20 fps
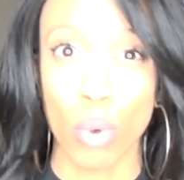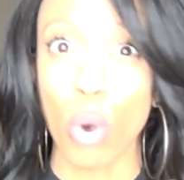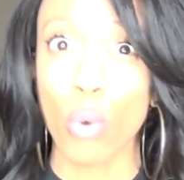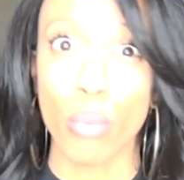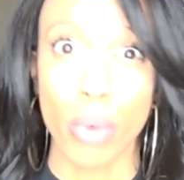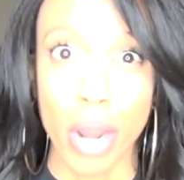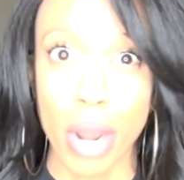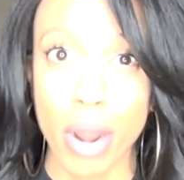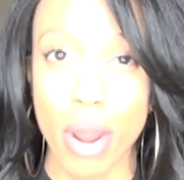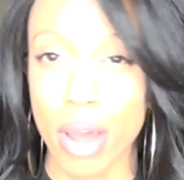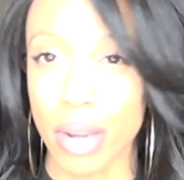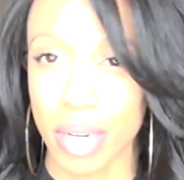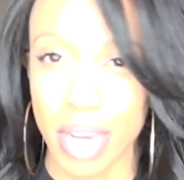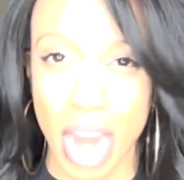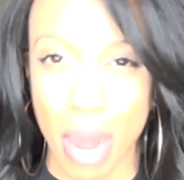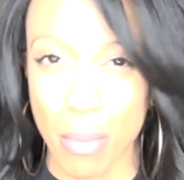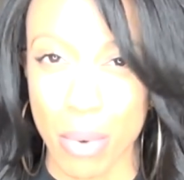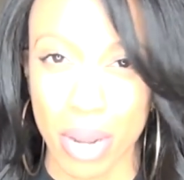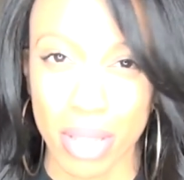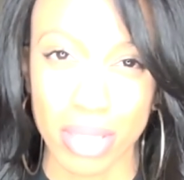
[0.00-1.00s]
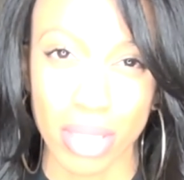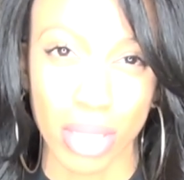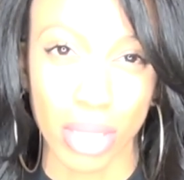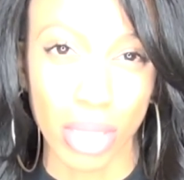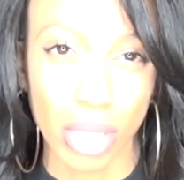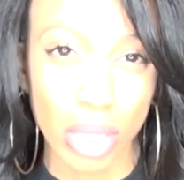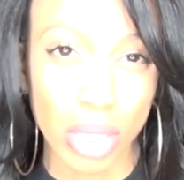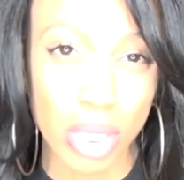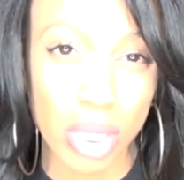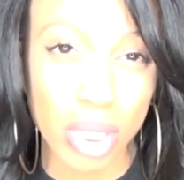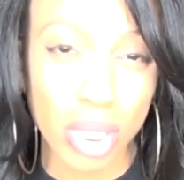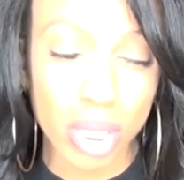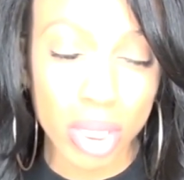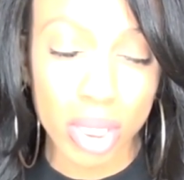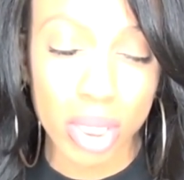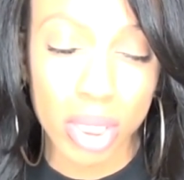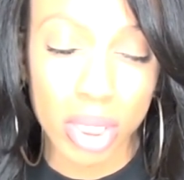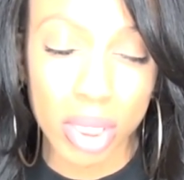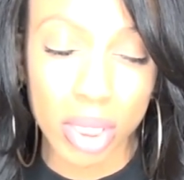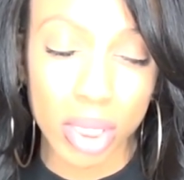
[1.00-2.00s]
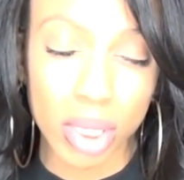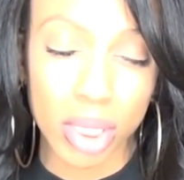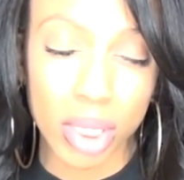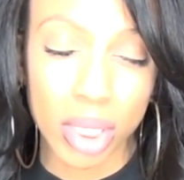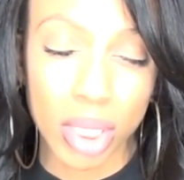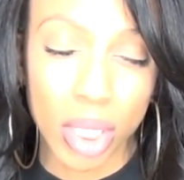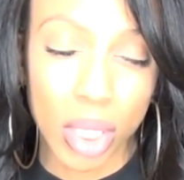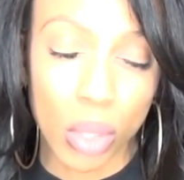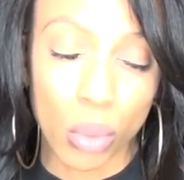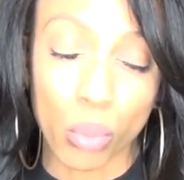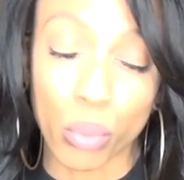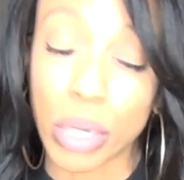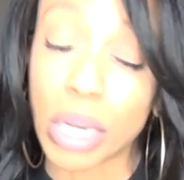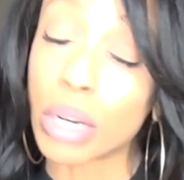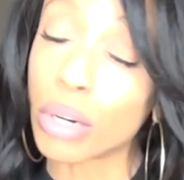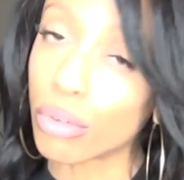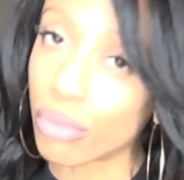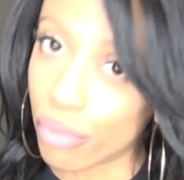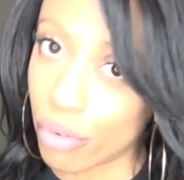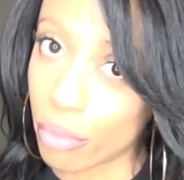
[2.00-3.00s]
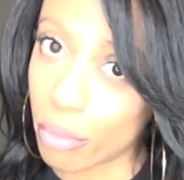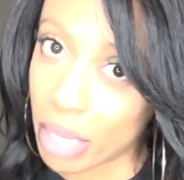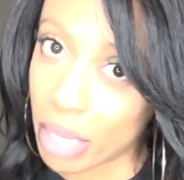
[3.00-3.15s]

won't wear on camera because it looks weird for